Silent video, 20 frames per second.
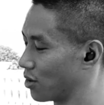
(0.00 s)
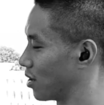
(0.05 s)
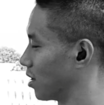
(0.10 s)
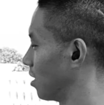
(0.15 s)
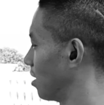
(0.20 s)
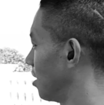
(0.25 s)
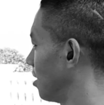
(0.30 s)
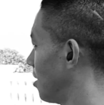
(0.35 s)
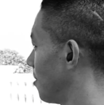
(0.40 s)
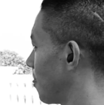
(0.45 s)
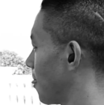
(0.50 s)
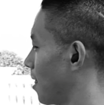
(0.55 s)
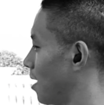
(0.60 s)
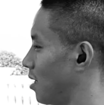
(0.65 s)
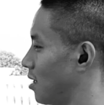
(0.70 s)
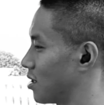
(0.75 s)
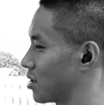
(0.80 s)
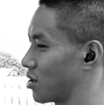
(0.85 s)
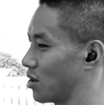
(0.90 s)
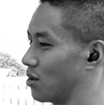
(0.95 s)
couldn't.
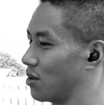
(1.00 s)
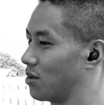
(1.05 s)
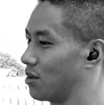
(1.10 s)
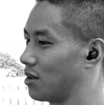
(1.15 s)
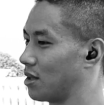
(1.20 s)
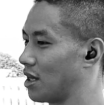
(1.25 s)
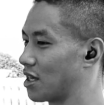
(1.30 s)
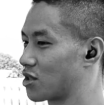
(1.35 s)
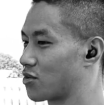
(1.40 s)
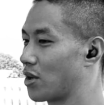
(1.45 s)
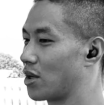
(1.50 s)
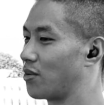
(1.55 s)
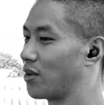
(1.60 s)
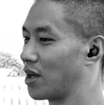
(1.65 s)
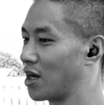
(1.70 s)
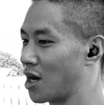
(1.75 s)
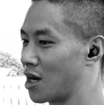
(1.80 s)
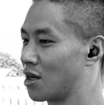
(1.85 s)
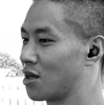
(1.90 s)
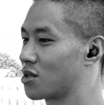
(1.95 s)
So that's why,
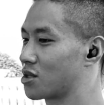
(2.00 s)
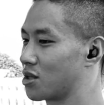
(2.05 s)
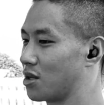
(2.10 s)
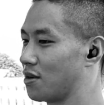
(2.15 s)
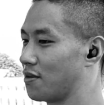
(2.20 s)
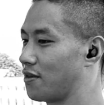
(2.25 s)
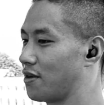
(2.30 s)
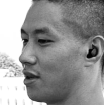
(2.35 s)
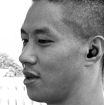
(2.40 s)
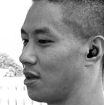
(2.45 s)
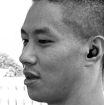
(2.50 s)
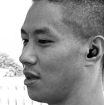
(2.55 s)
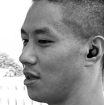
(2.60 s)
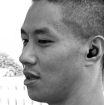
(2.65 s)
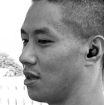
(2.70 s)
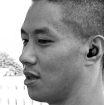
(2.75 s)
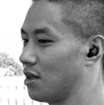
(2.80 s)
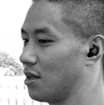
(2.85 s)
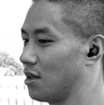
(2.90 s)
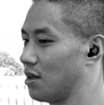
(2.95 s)
regardless of
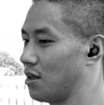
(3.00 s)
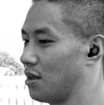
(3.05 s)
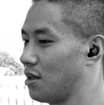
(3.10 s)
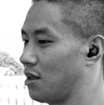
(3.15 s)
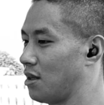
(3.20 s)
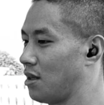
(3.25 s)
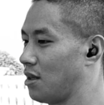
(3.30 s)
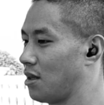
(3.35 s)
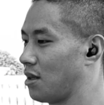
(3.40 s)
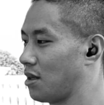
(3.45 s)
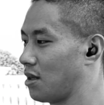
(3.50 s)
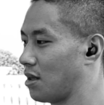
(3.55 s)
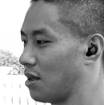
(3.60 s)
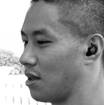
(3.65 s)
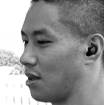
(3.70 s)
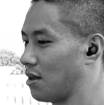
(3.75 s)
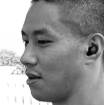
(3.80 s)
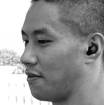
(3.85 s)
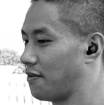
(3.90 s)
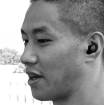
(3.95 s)
the
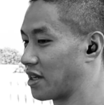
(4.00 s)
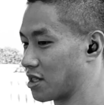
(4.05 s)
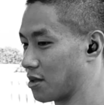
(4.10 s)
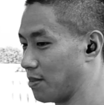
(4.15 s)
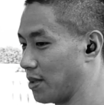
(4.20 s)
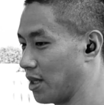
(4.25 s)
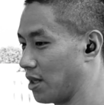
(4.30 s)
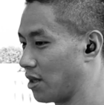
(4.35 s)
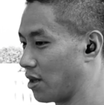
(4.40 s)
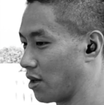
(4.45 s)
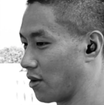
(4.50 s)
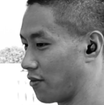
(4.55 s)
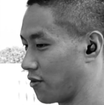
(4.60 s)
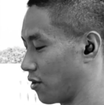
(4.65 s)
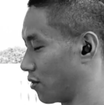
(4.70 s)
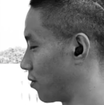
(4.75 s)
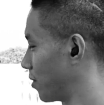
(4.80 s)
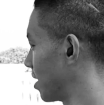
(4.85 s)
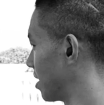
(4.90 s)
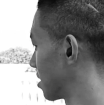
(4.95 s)
flexibility of
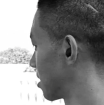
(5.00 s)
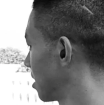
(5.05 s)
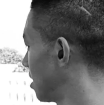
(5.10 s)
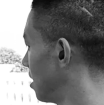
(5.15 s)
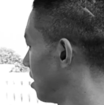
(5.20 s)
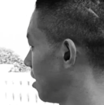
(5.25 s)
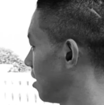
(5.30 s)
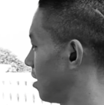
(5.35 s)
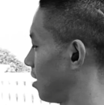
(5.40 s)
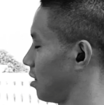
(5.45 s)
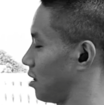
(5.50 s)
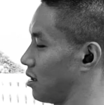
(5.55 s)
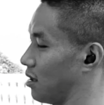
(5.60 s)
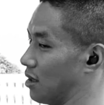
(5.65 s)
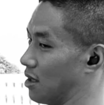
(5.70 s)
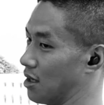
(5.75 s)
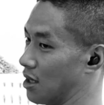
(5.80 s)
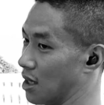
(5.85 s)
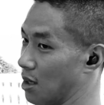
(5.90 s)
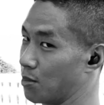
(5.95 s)
your wrist,
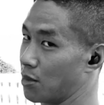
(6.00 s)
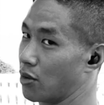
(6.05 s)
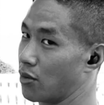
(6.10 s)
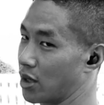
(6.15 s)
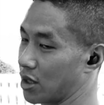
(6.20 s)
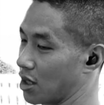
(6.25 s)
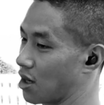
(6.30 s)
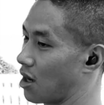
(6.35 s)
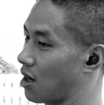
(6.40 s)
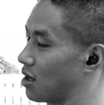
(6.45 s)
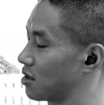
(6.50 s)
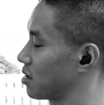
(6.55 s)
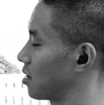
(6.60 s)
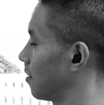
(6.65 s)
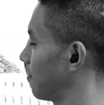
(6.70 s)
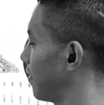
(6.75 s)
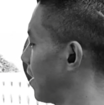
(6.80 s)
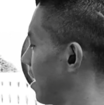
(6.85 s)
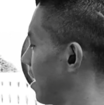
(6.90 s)
the number one constant